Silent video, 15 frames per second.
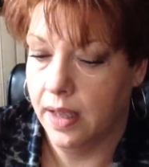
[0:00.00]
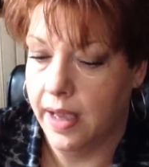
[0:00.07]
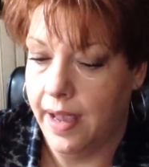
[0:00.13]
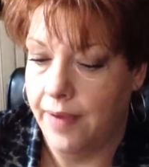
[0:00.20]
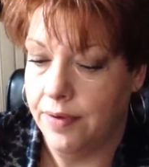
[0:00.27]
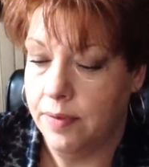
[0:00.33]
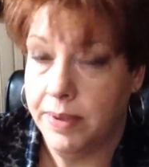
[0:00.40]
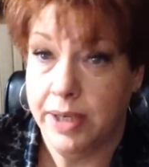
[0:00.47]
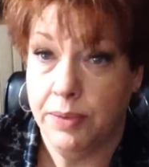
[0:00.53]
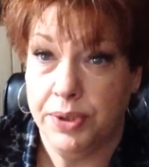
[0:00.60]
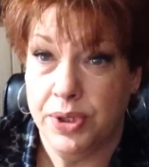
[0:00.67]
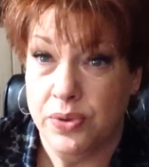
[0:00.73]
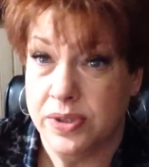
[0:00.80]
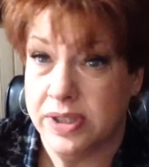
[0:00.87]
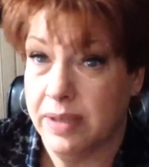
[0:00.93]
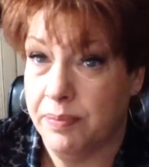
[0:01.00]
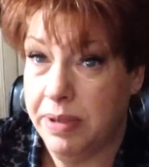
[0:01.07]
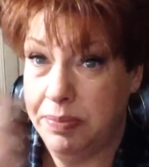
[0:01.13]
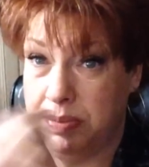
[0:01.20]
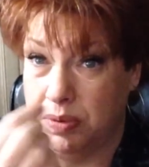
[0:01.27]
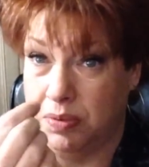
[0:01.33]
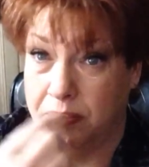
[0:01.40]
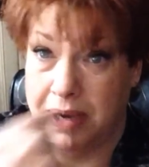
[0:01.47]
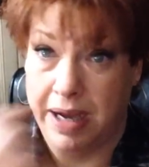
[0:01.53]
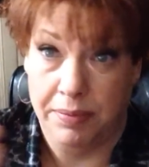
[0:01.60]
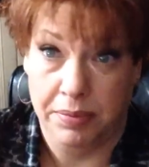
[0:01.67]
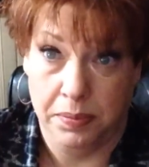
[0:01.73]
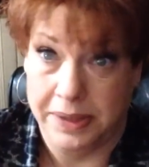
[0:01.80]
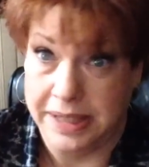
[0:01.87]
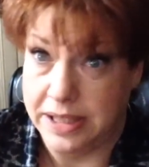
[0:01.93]
Everybody will use, some people will
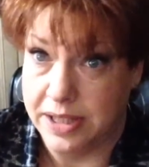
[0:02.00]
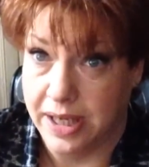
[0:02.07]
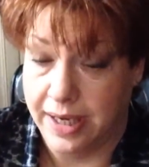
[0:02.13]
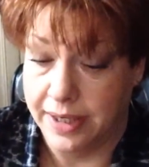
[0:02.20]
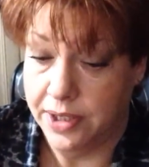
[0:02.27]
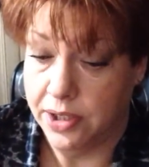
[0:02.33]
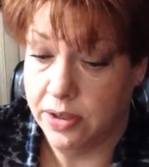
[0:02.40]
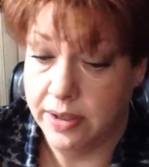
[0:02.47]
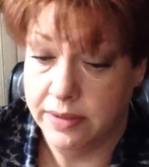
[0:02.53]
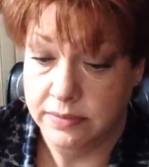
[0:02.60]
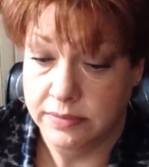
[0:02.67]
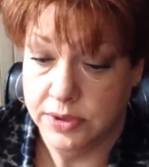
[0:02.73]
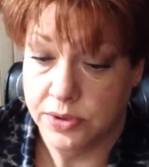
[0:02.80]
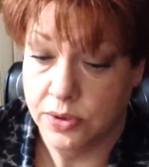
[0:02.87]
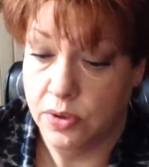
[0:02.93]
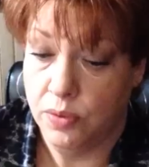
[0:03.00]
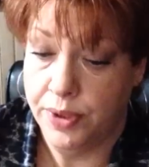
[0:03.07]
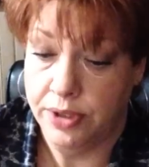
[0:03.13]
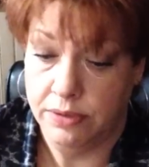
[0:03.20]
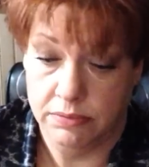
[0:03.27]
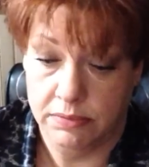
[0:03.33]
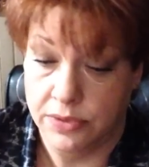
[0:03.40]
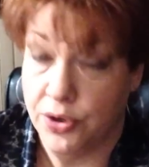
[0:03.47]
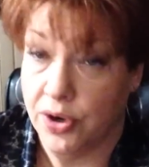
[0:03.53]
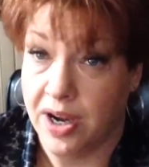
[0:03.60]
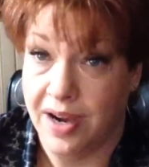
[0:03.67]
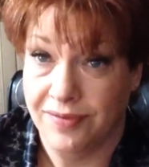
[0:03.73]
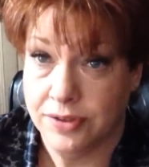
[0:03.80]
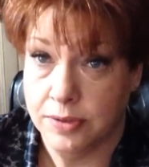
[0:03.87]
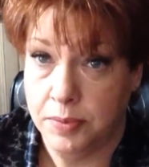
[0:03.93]
probably dot it on. It's all what you're
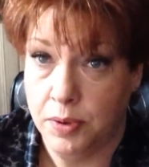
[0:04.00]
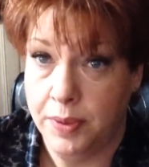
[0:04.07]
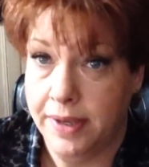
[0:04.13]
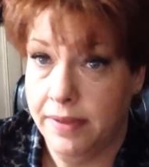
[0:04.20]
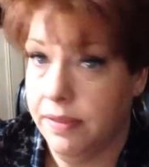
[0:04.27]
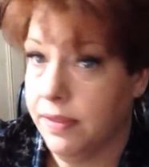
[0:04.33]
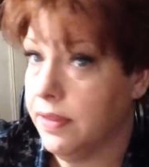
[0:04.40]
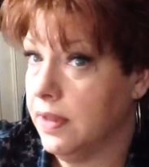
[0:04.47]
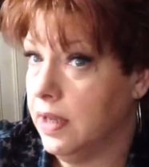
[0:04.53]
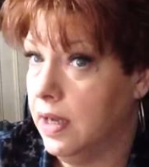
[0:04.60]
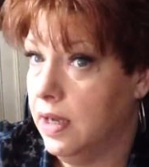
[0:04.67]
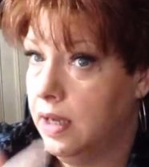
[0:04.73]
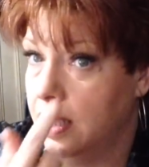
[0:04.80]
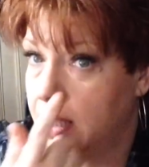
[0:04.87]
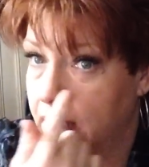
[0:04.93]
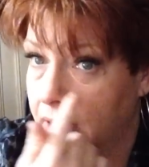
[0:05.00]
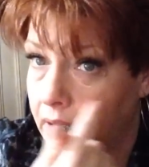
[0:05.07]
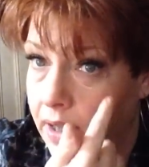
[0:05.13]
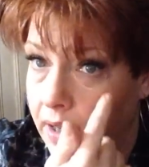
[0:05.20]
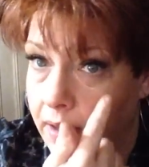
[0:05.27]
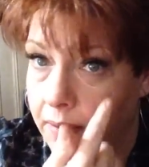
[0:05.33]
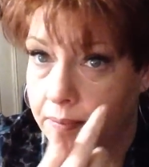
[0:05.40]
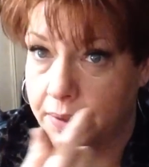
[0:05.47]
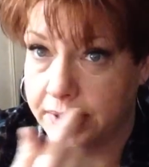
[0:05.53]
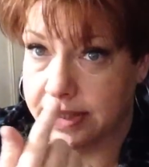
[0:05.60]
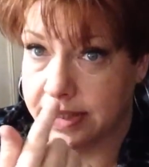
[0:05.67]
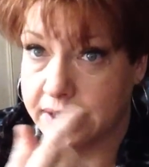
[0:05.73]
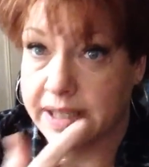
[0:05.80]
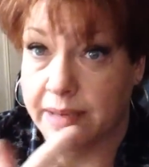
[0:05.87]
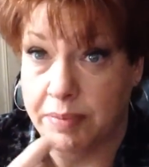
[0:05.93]
comfortable with. But
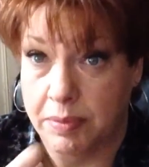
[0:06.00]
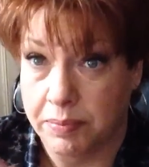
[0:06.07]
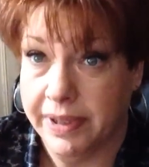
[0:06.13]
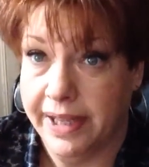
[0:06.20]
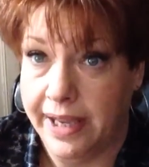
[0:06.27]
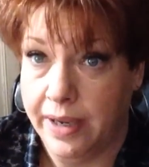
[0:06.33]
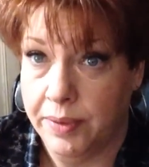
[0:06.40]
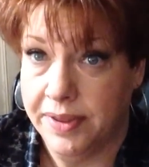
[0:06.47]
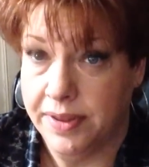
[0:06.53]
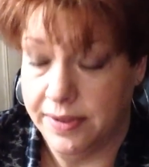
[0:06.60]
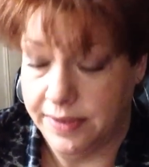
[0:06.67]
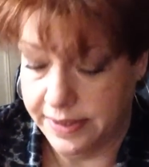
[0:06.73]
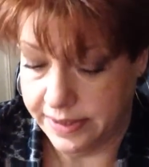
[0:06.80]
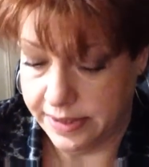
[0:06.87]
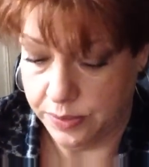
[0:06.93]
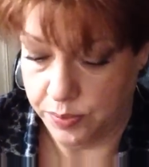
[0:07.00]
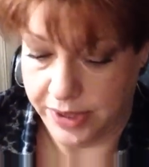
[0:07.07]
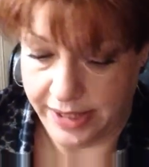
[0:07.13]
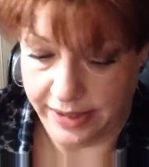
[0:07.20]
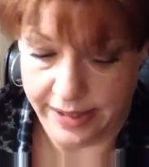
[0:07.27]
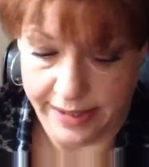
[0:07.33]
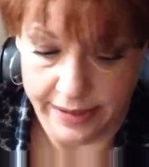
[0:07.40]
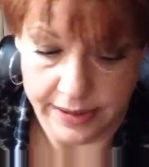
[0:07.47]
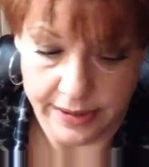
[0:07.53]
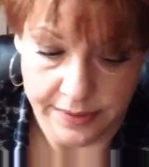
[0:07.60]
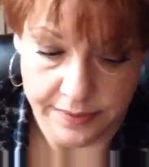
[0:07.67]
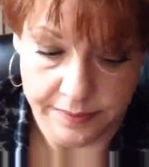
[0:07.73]
since I've been playing with it, this is what I like.